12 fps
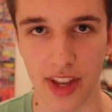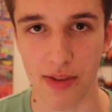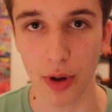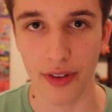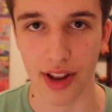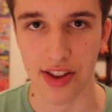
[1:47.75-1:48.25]
This
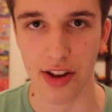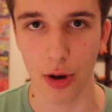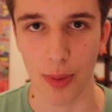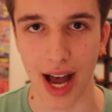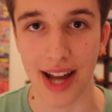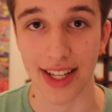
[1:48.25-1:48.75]
movie is so
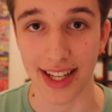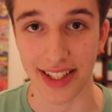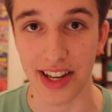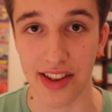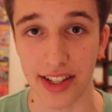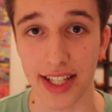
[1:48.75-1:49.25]
bad, it
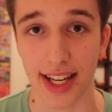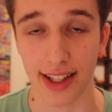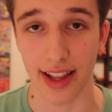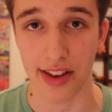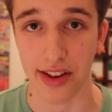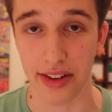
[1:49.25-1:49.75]
needs to take a
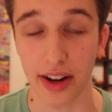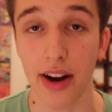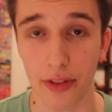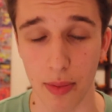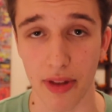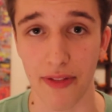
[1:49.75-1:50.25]
lesson
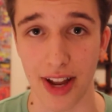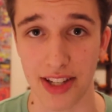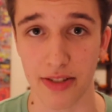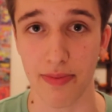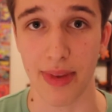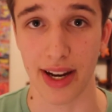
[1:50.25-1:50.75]
from The
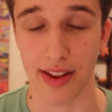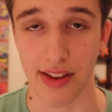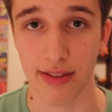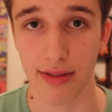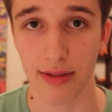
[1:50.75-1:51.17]
Phantom Menace.